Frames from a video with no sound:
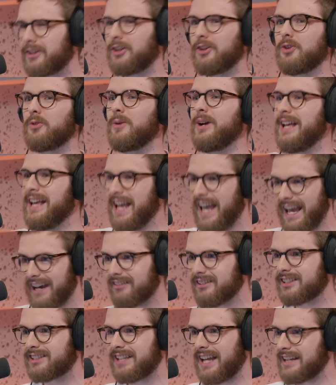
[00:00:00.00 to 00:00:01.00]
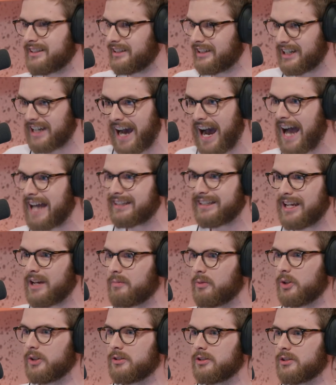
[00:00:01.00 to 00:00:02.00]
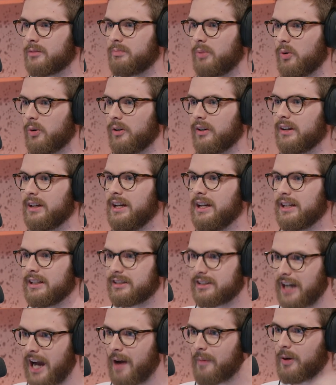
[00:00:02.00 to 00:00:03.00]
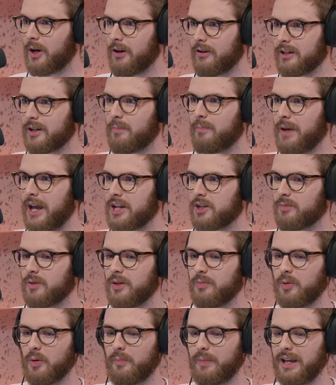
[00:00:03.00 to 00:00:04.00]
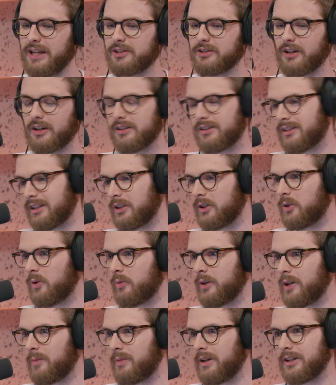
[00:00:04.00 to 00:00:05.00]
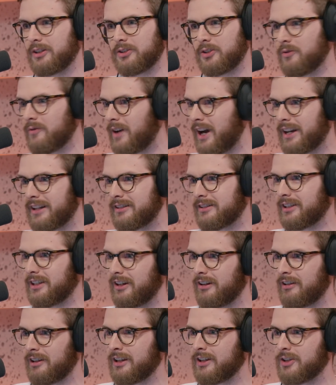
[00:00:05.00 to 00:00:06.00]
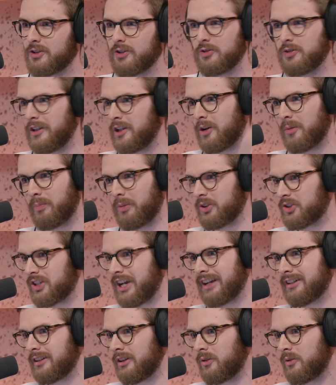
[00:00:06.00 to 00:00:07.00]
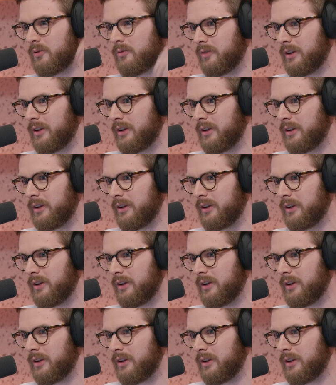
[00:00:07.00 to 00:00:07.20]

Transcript: You. Hylissang's a goddamn good support. Stop calling to bench people based on a single week because you've got insecurity issues that you're projecting through